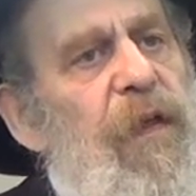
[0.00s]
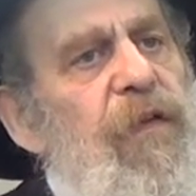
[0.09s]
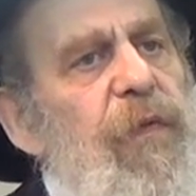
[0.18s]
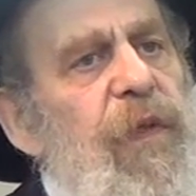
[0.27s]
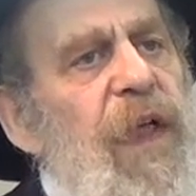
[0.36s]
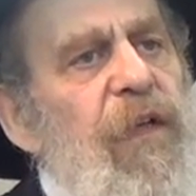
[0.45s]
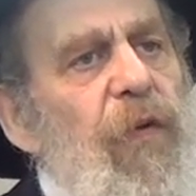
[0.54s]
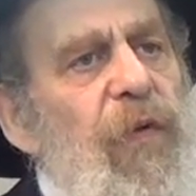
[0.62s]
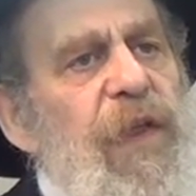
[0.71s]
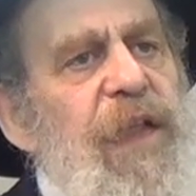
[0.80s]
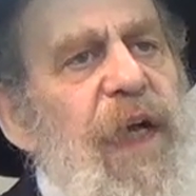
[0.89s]
so we're not
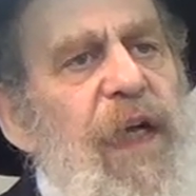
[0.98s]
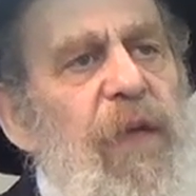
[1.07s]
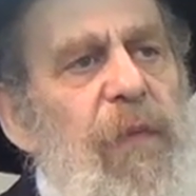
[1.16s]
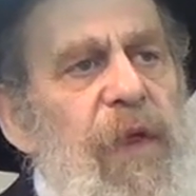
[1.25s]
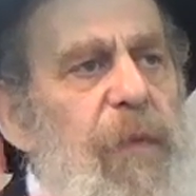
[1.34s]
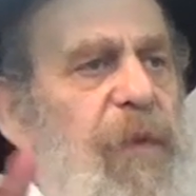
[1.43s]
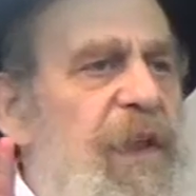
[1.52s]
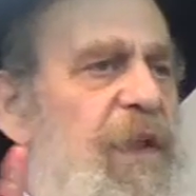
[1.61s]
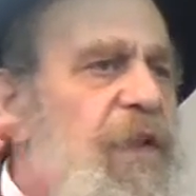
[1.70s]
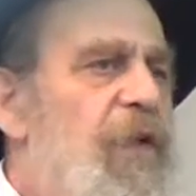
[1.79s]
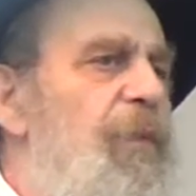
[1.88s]
only talking about a
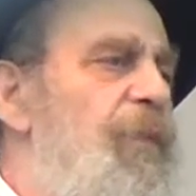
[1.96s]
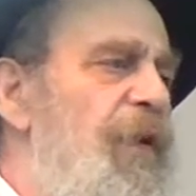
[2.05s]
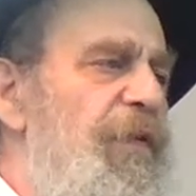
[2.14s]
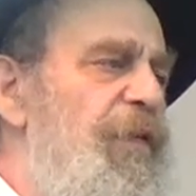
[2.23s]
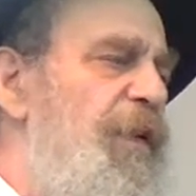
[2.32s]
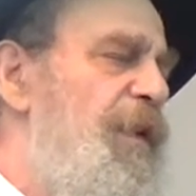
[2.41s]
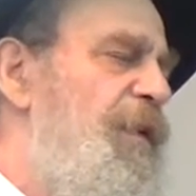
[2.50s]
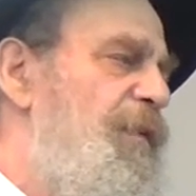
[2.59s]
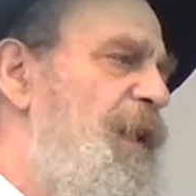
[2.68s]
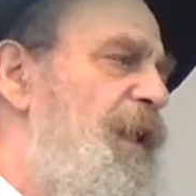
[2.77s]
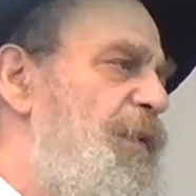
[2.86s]
particular pasuk,
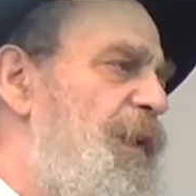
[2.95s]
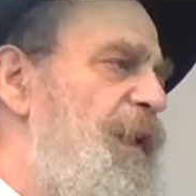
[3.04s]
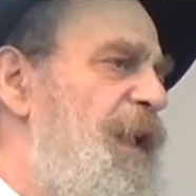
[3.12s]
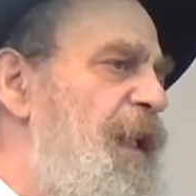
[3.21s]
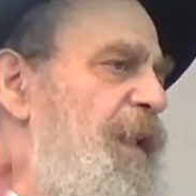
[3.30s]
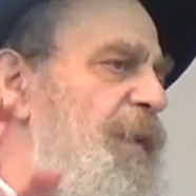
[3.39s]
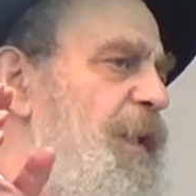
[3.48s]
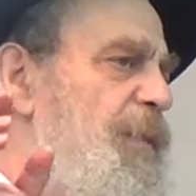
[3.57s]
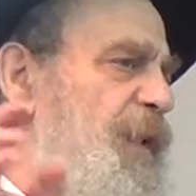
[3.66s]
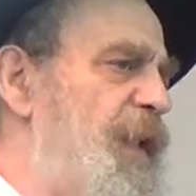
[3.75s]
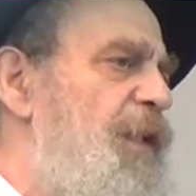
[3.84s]
we're not only talking about a
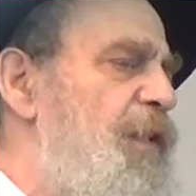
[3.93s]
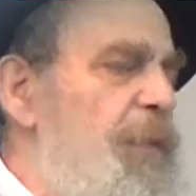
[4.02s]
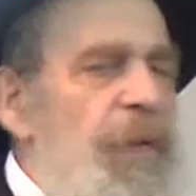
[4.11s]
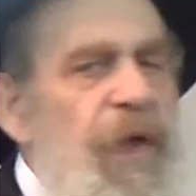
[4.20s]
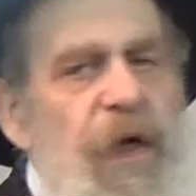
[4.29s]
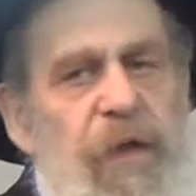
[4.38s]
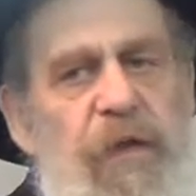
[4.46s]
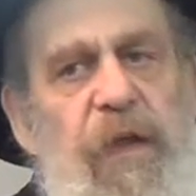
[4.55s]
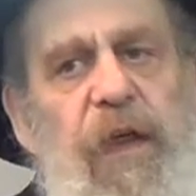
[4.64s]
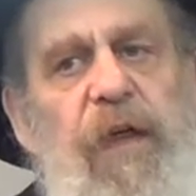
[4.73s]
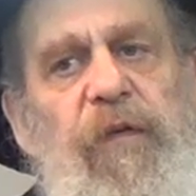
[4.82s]
particular part,
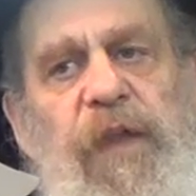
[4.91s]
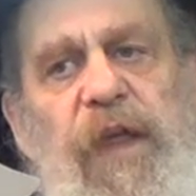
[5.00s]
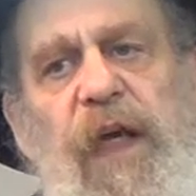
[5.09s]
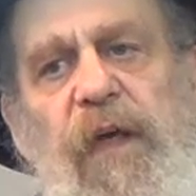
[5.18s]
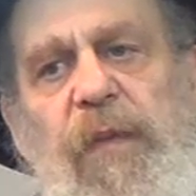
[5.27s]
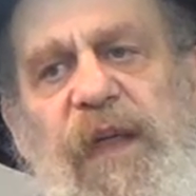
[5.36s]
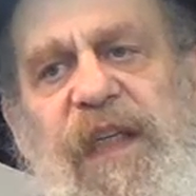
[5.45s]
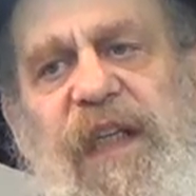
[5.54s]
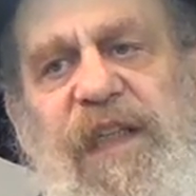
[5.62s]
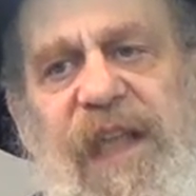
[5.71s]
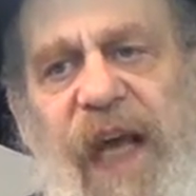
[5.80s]
we're talking about the
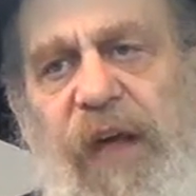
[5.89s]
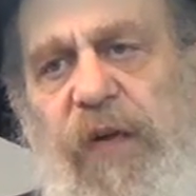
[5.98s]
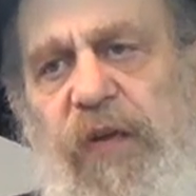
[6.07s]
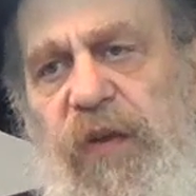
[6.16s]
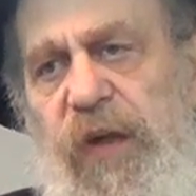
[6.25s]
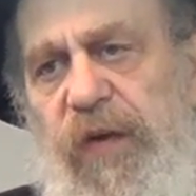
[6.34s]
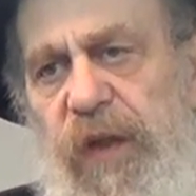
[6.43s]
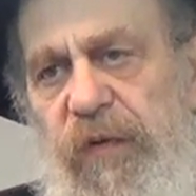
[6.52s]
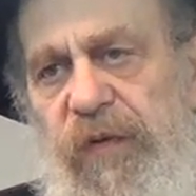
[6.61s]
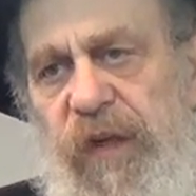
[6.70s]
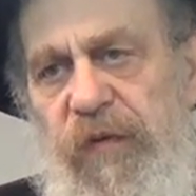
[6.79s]
entire Torah that
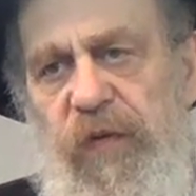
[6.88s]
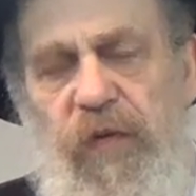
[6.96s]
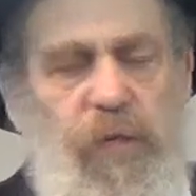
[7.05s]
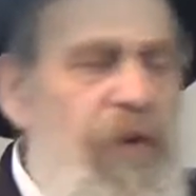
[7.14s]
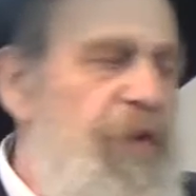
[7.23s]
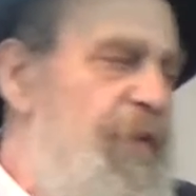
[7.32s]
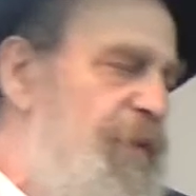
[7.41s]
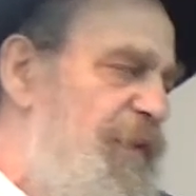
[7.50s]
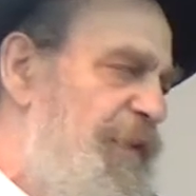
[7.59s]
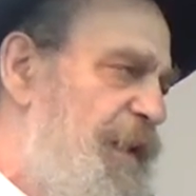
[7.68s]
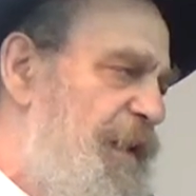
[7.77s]
was given to Moshe
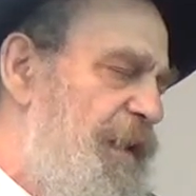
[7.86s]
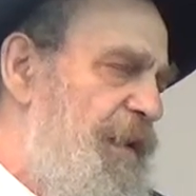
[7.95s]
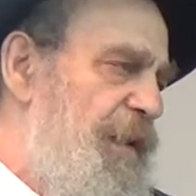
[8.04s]
Sinai.